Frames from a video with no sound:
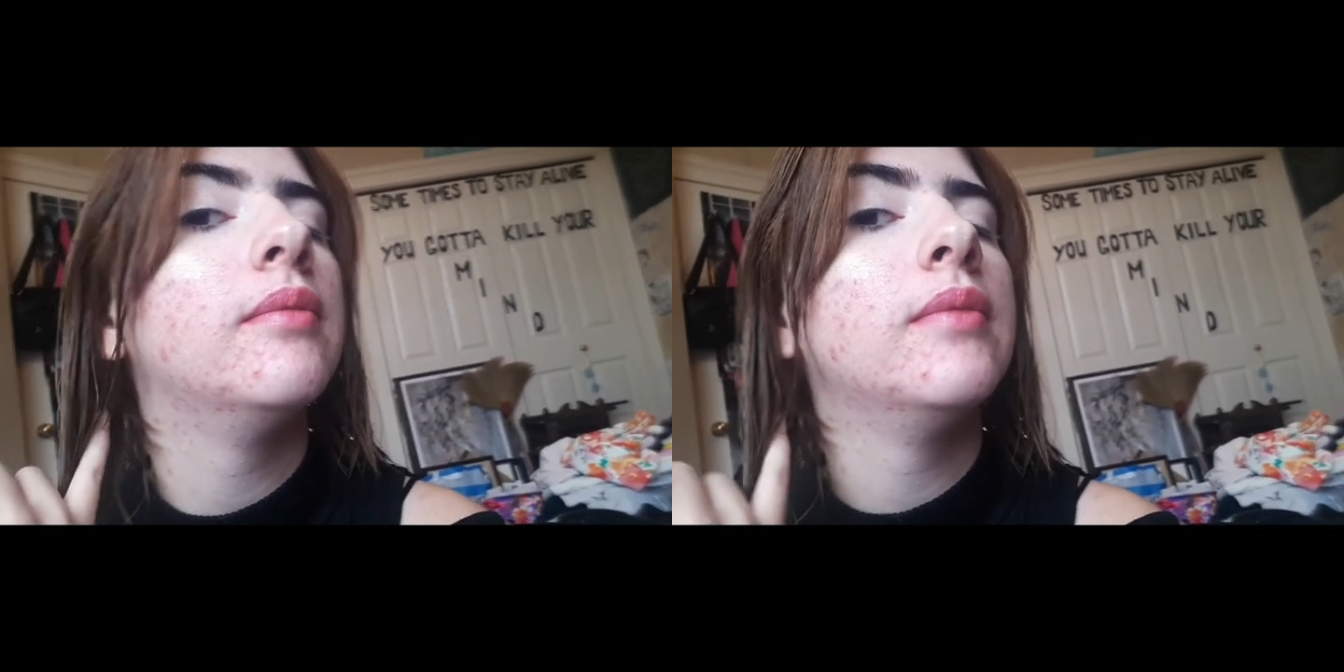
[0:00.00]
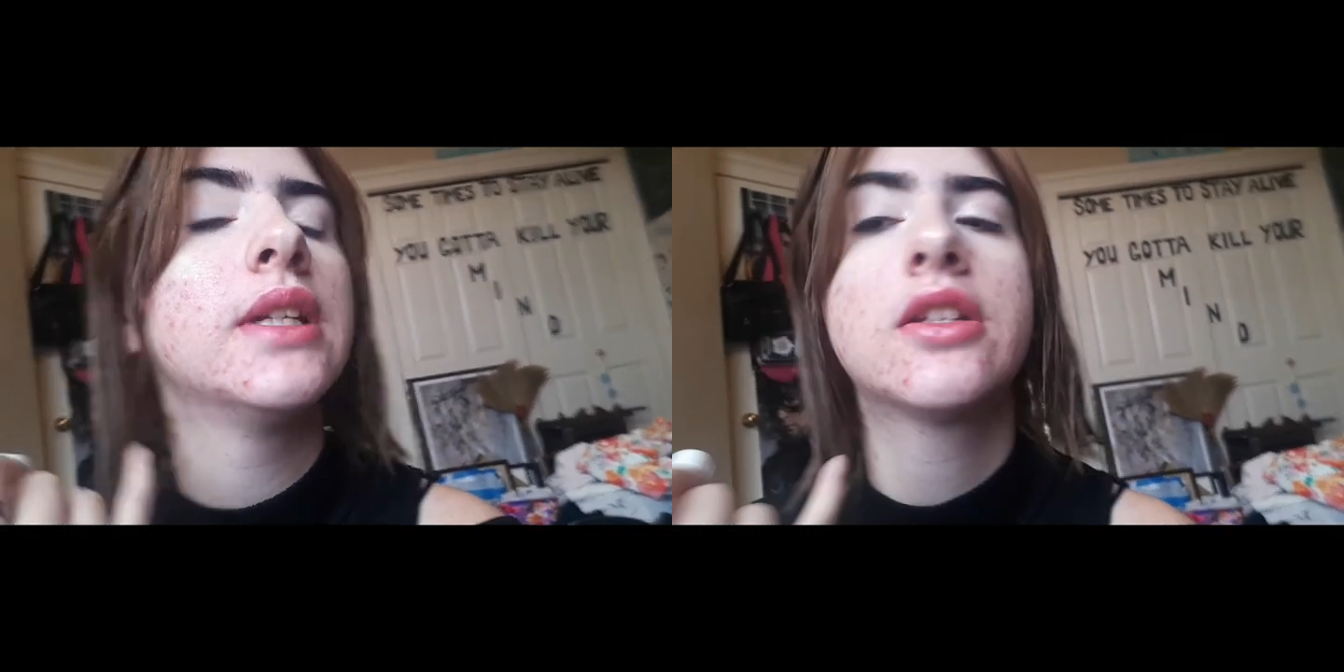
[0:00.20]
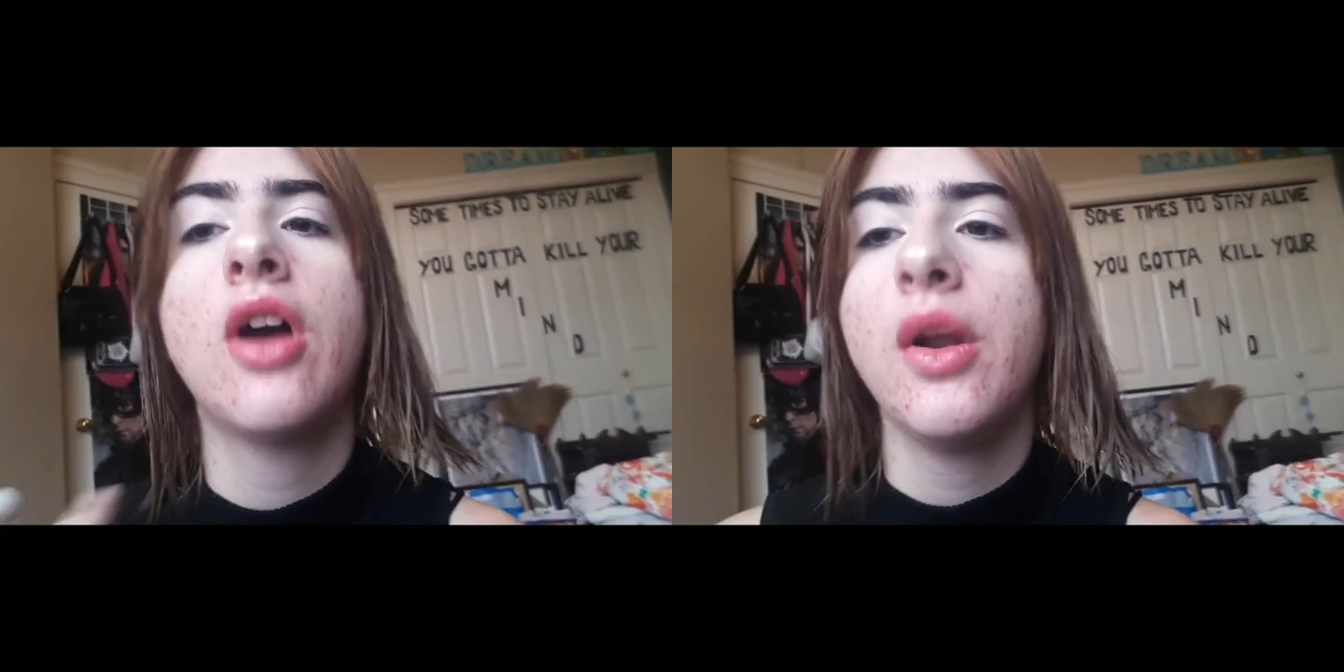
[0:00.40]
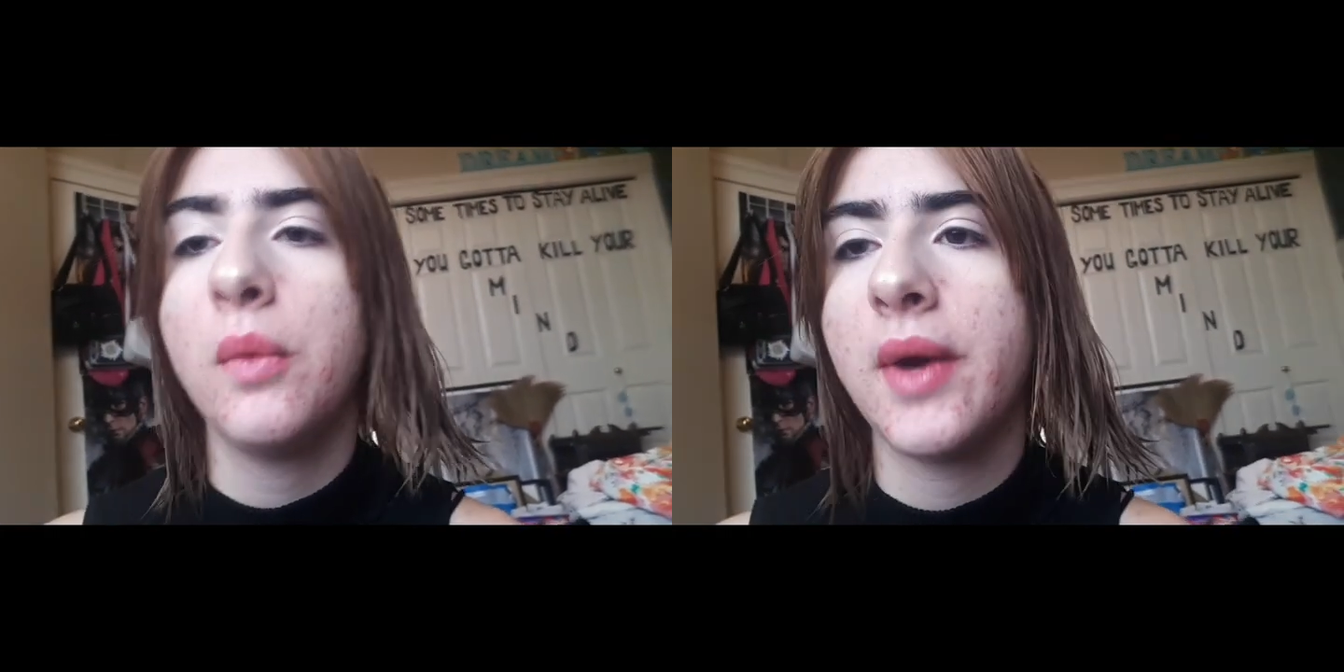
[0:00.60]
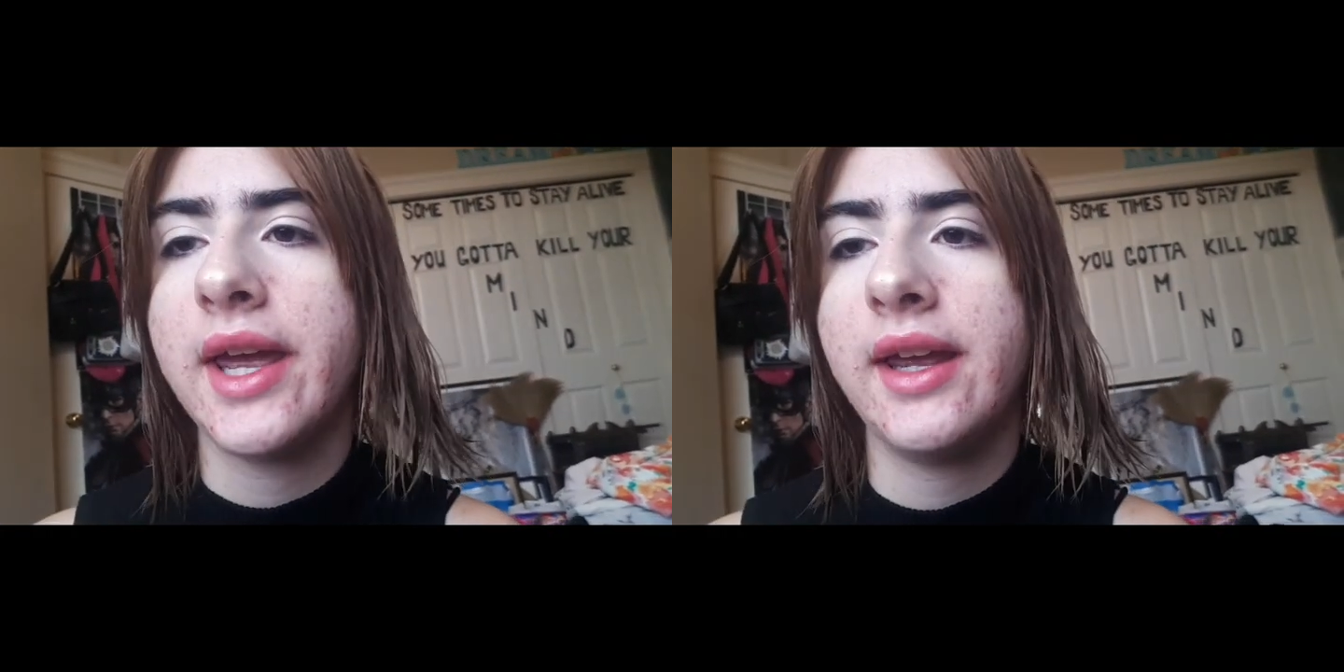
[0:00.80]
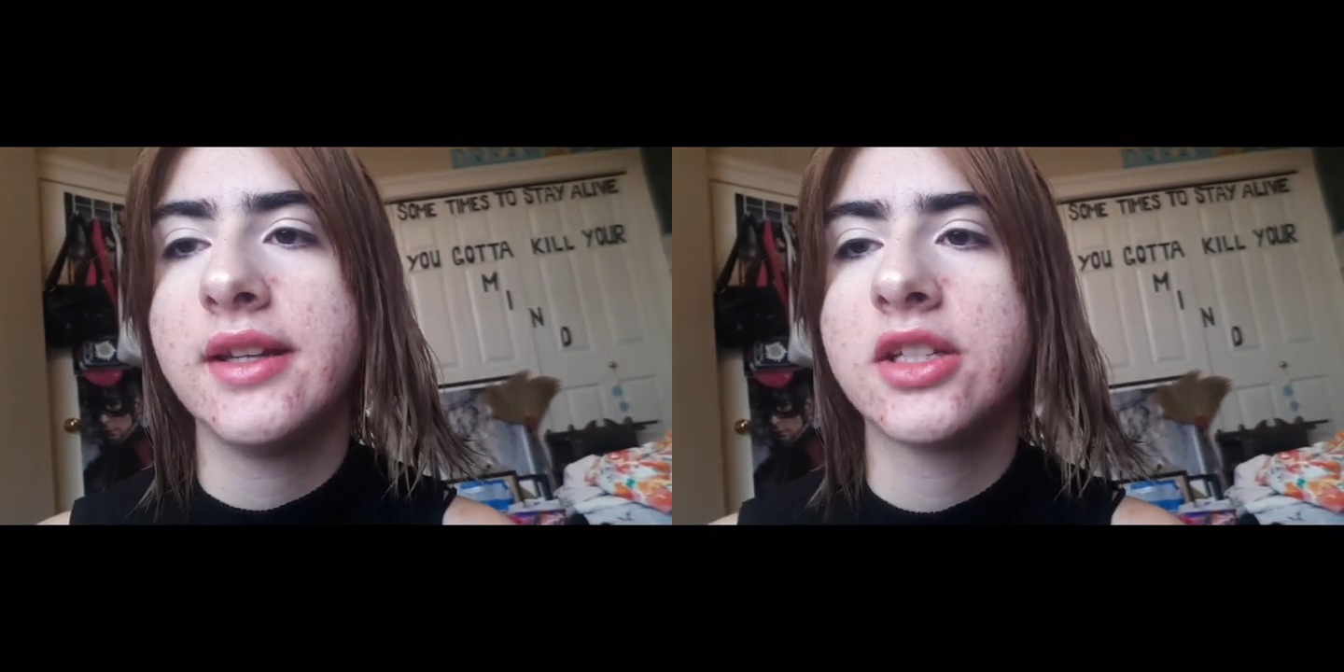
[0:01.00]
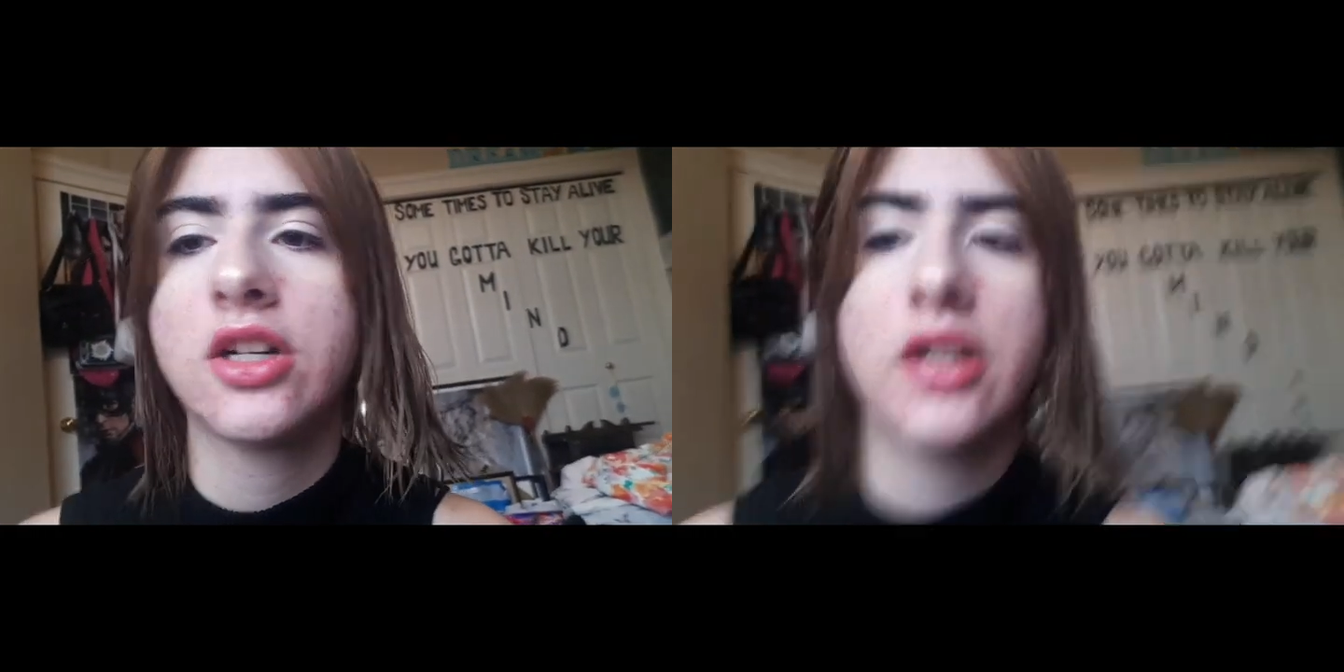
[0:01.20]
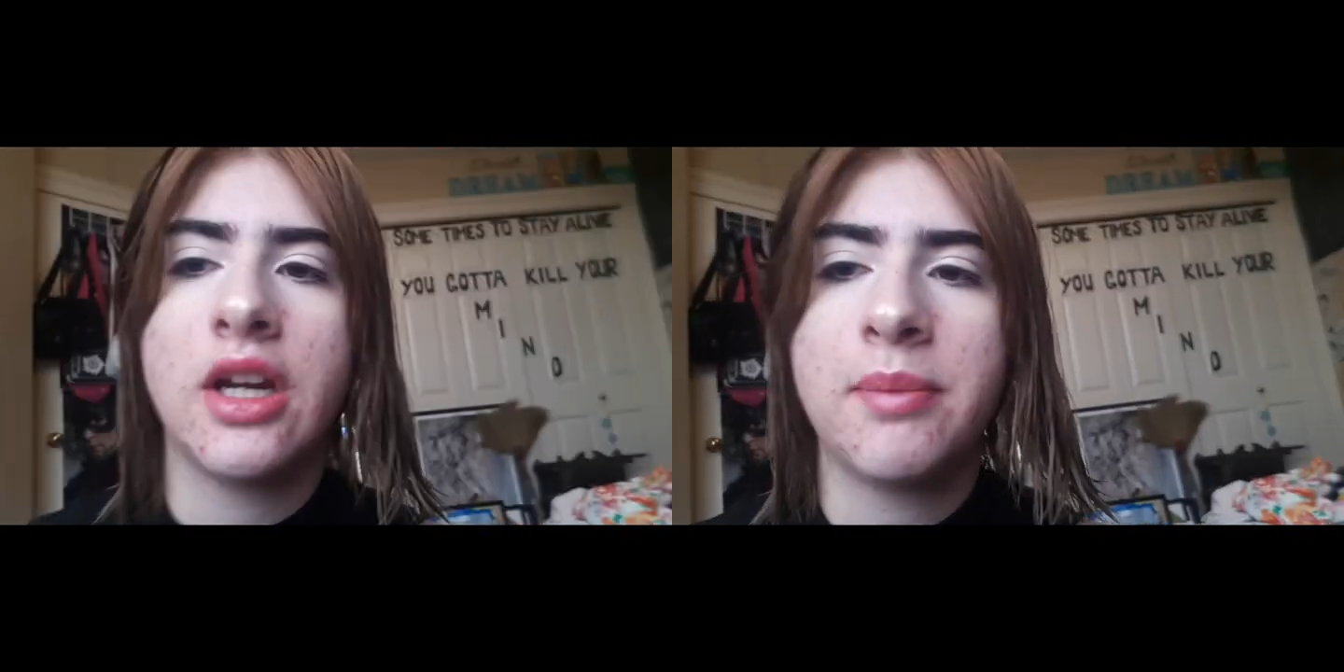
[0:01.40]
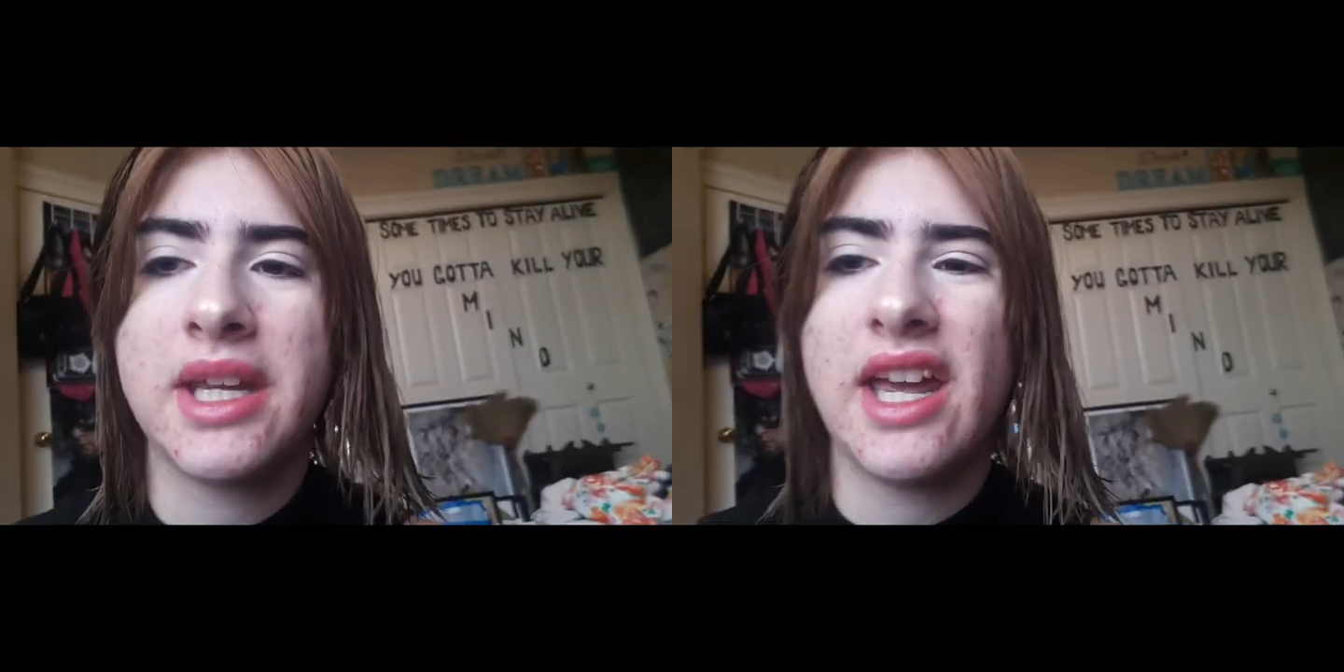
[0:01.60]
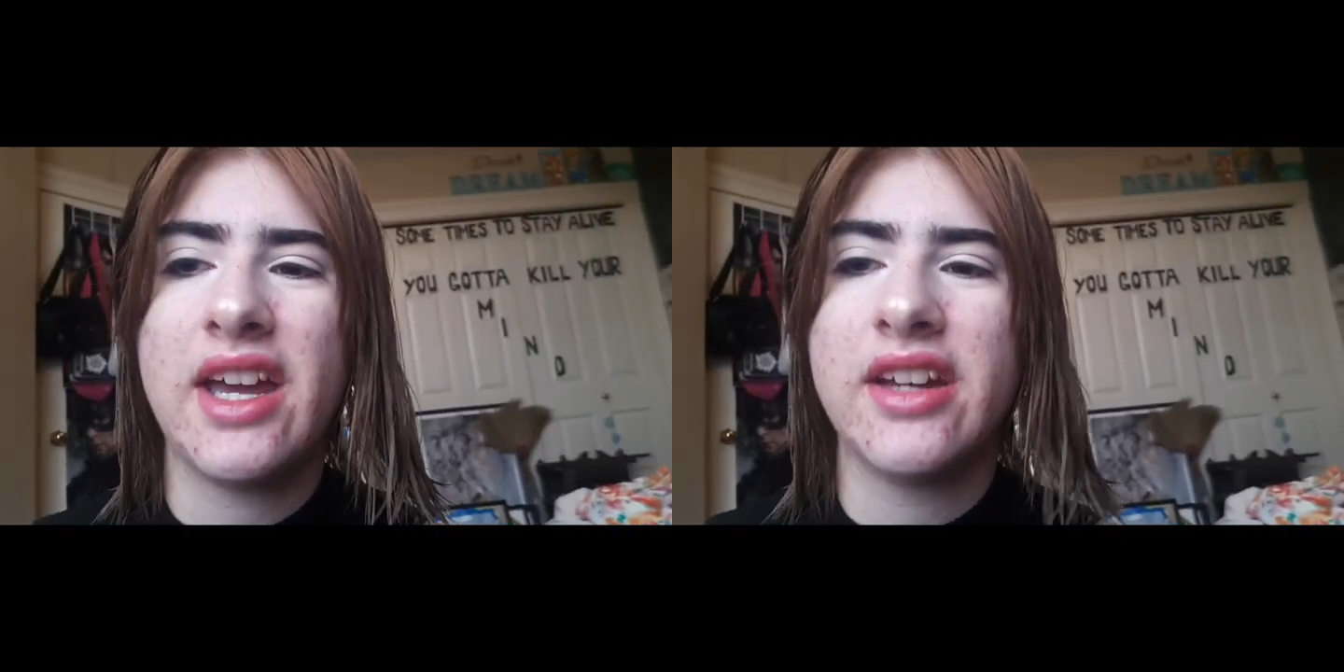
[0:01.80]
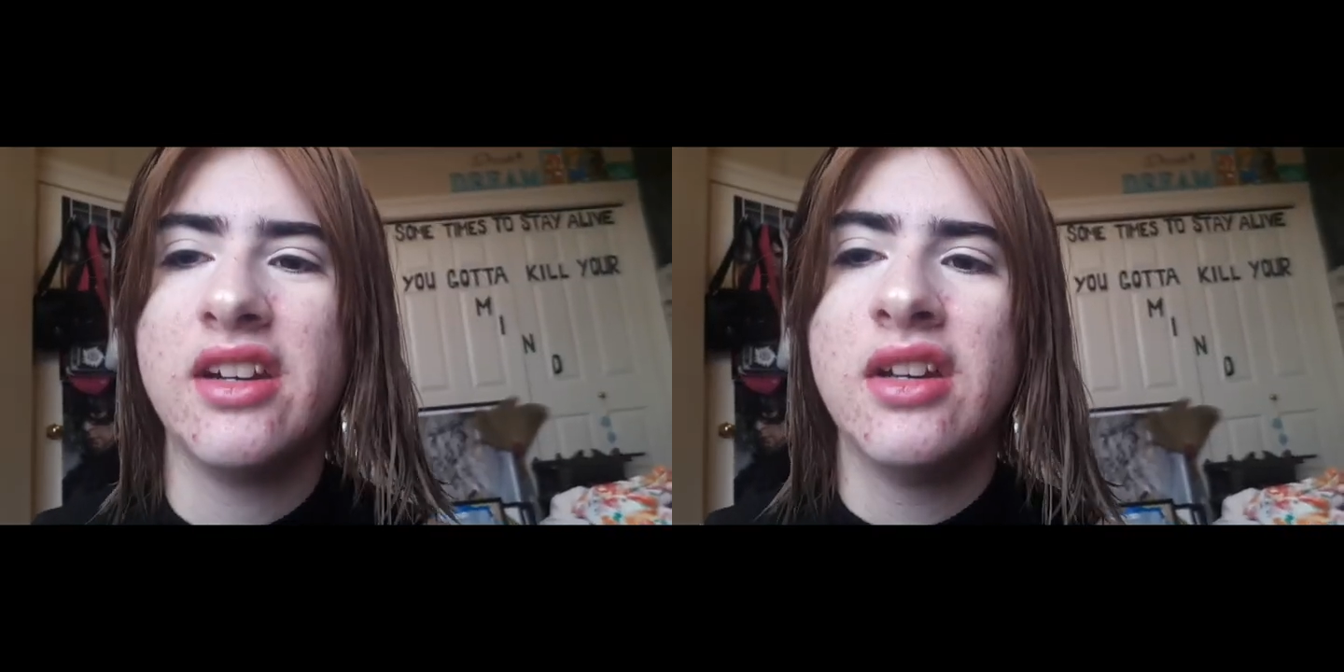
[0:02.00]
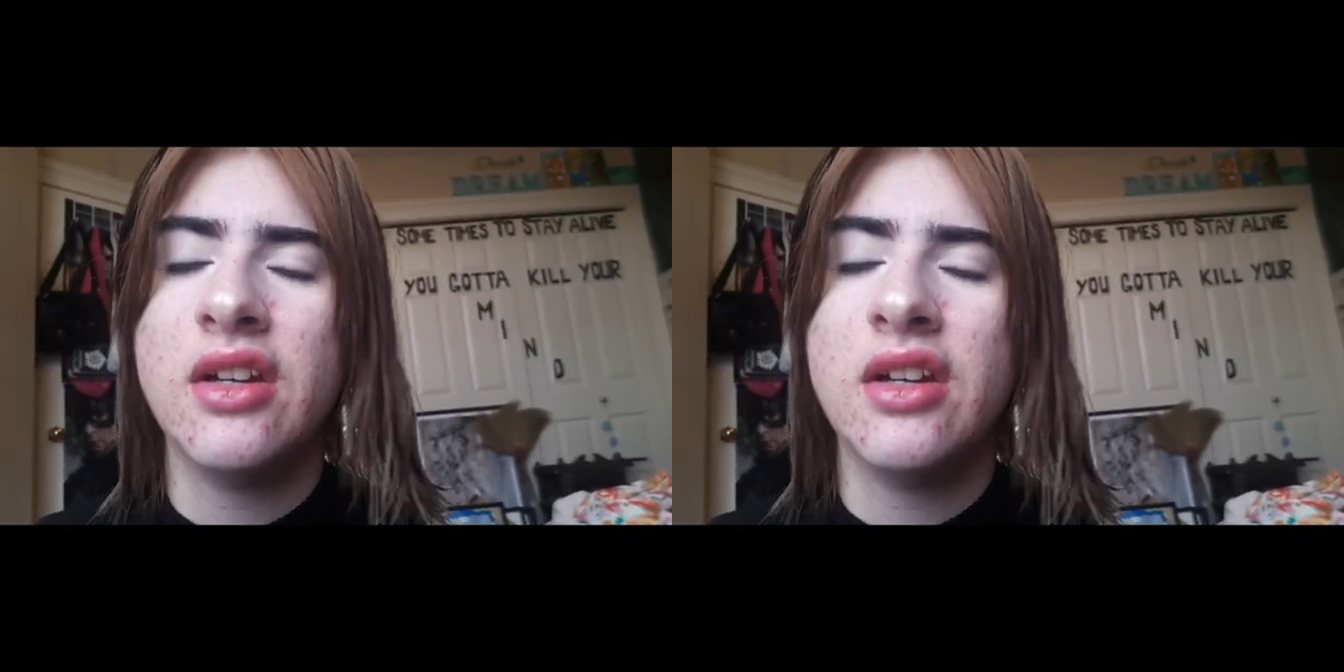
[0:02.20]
it's gone away, started up again